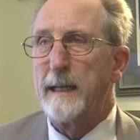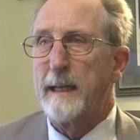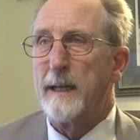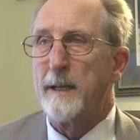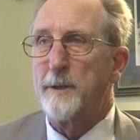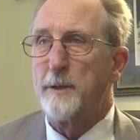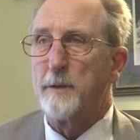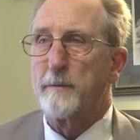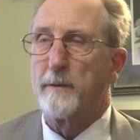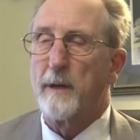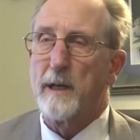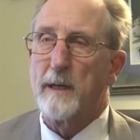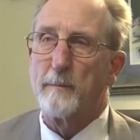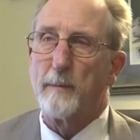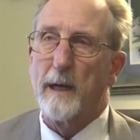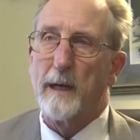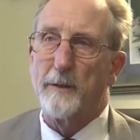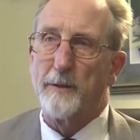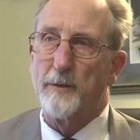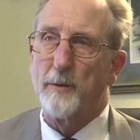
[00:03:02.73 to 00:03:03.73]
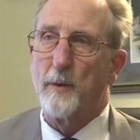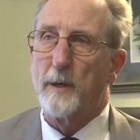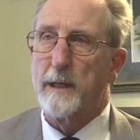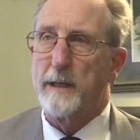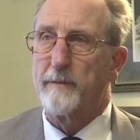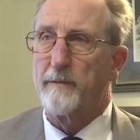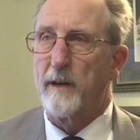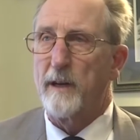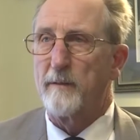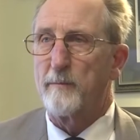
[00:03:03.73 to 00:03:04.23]
And you've got about
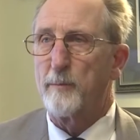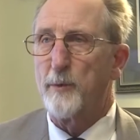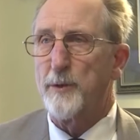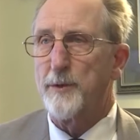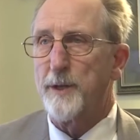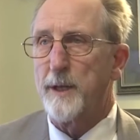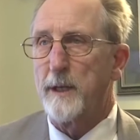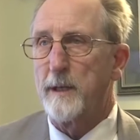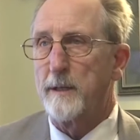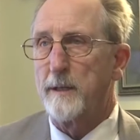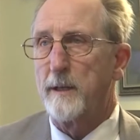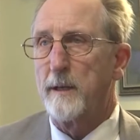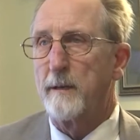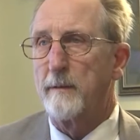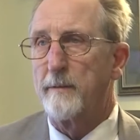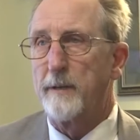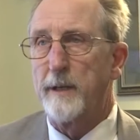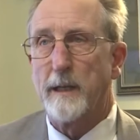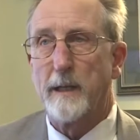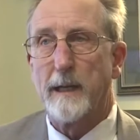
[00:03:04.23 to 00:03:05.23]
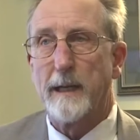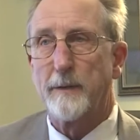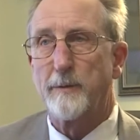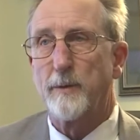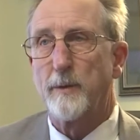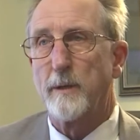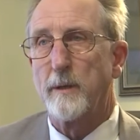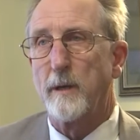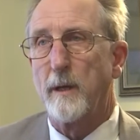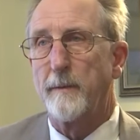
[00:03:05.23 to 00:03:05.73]
25% of the
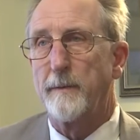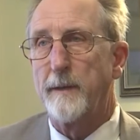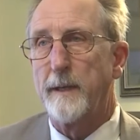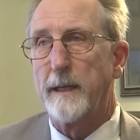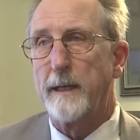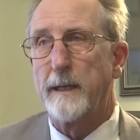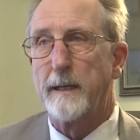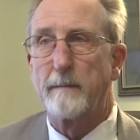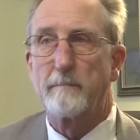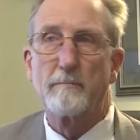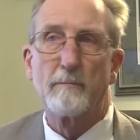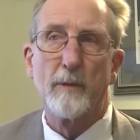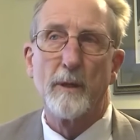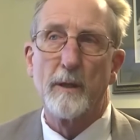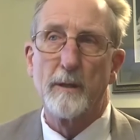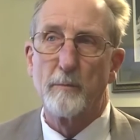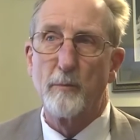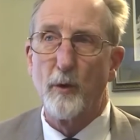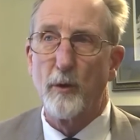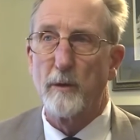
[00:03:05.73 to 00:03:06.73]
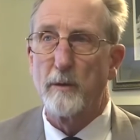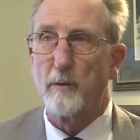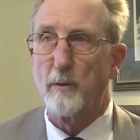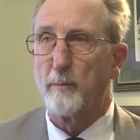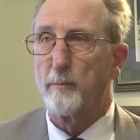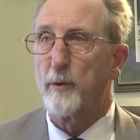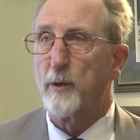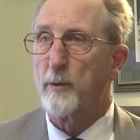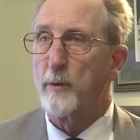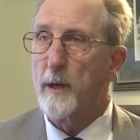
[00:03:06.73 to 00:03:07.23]
electorate on the liberal
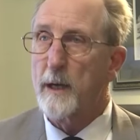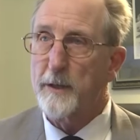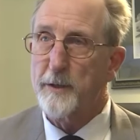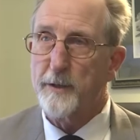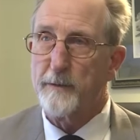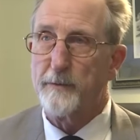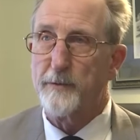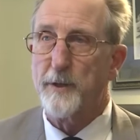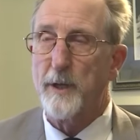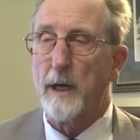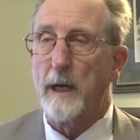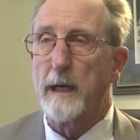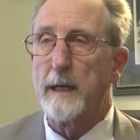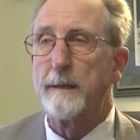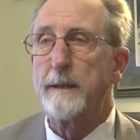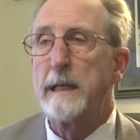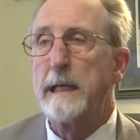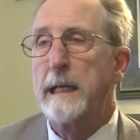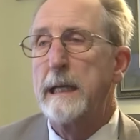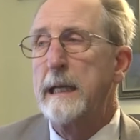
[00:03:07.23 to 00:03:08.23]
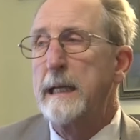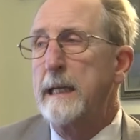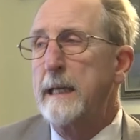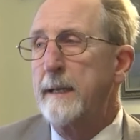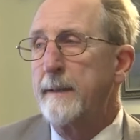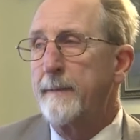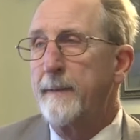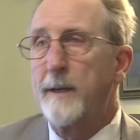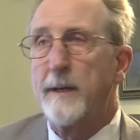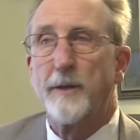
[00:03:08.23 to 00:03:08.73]
or progressive side
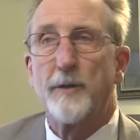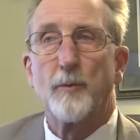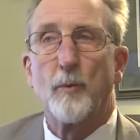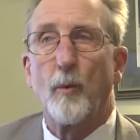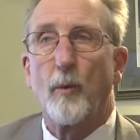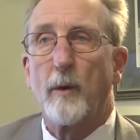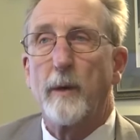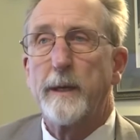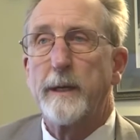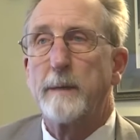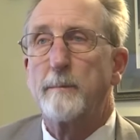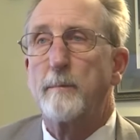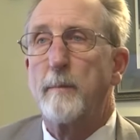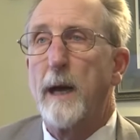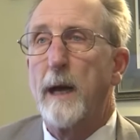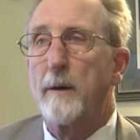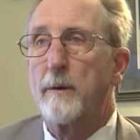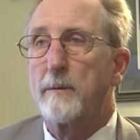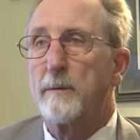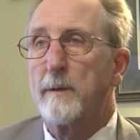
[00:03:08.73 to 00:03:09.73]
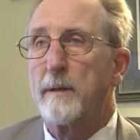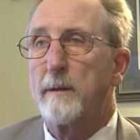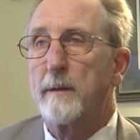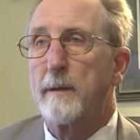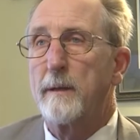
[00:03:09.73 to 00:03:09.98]
that is worried about